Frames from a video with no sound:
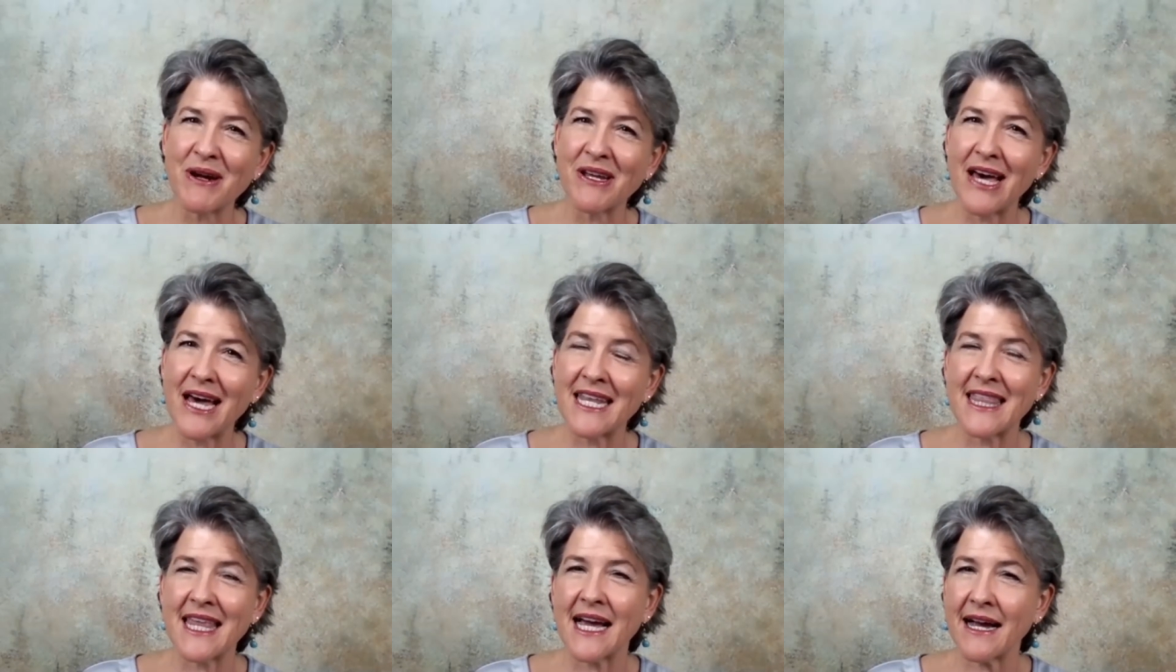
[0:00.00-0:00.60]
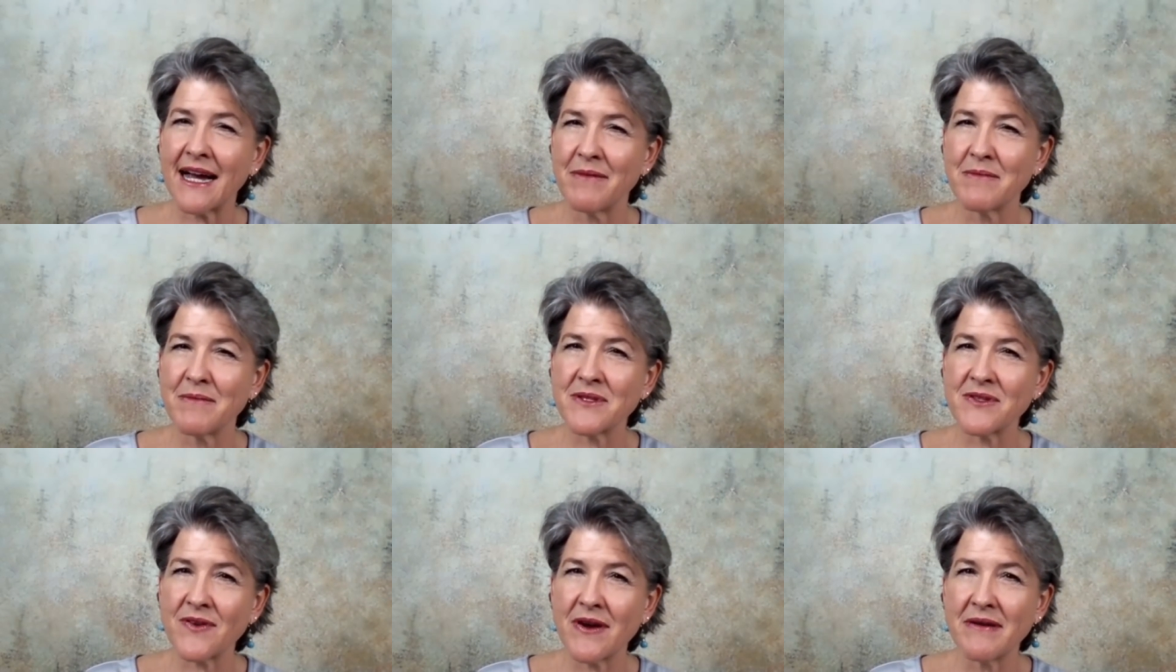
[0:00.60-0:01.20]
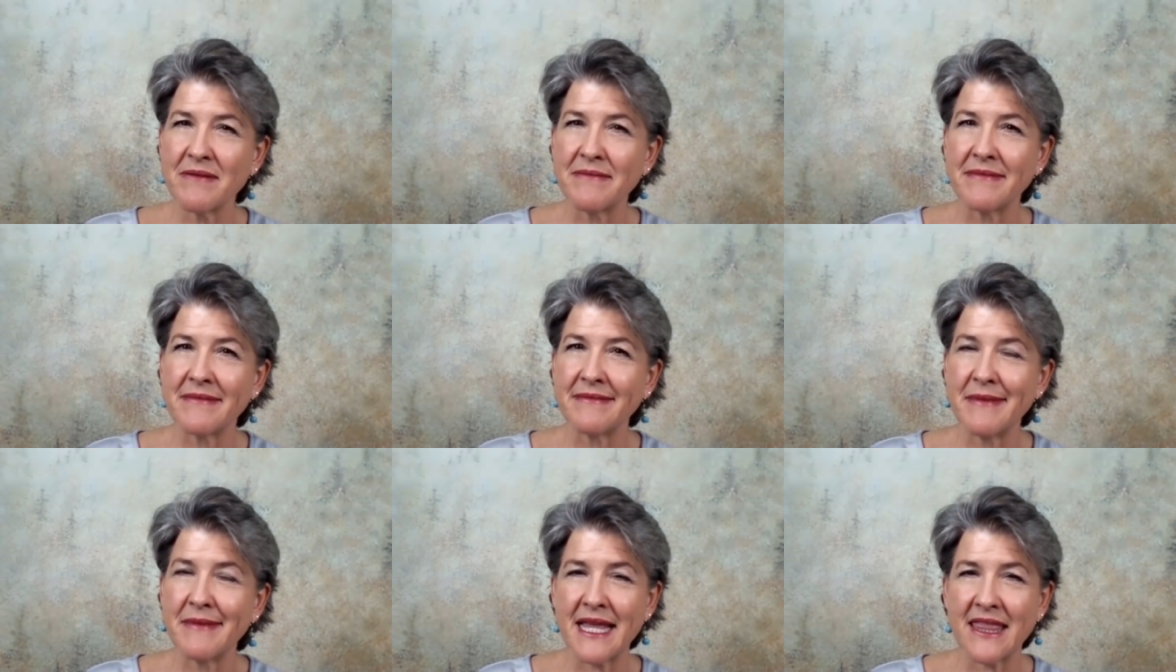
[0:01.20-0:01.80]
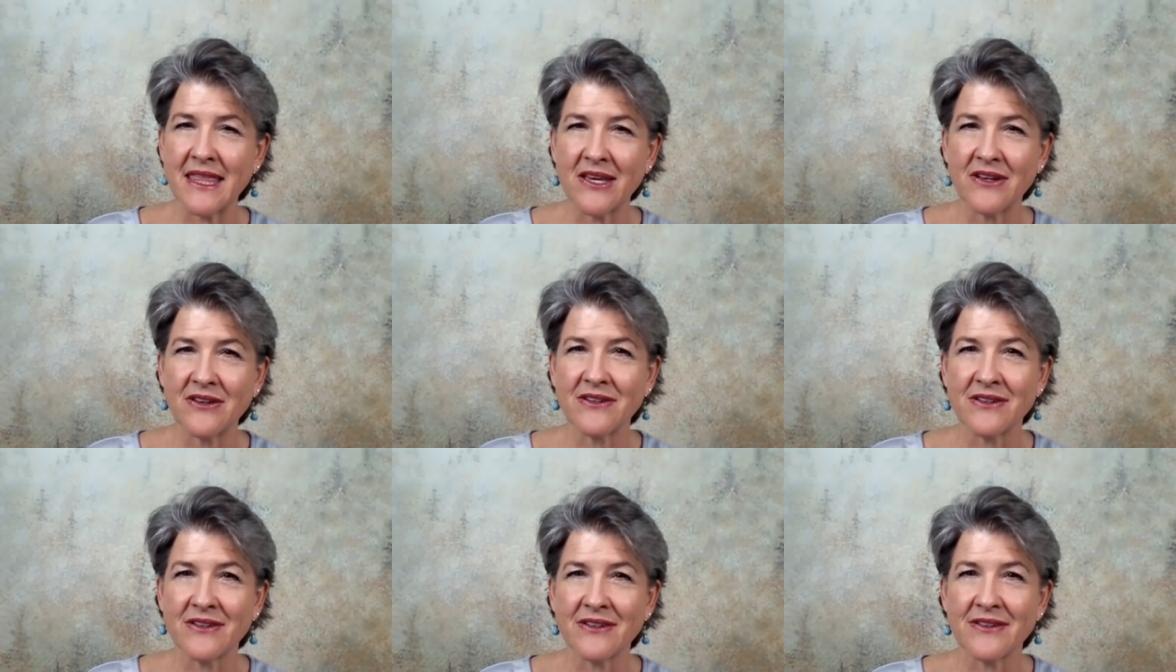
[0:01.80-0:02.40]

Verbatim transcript: a lot of that comes from matthew yeah, go ahead.